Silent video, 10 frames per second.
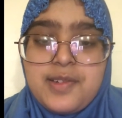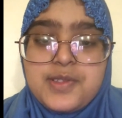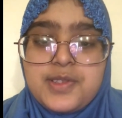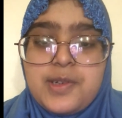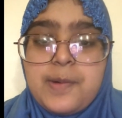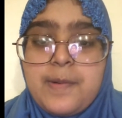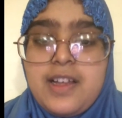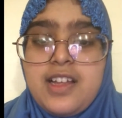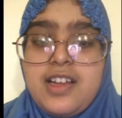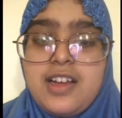So
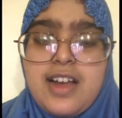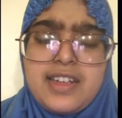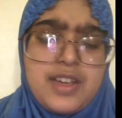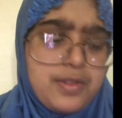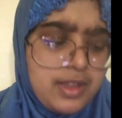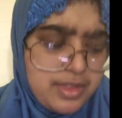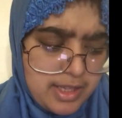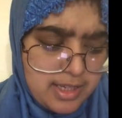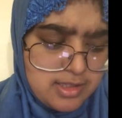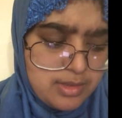I definitely
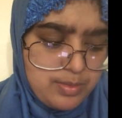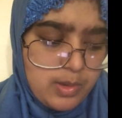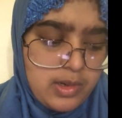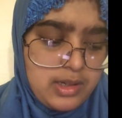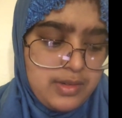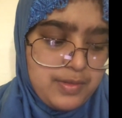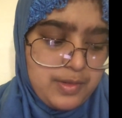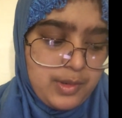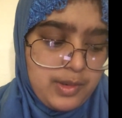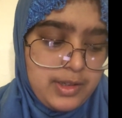think it's important
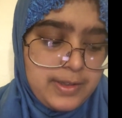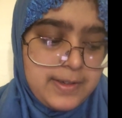for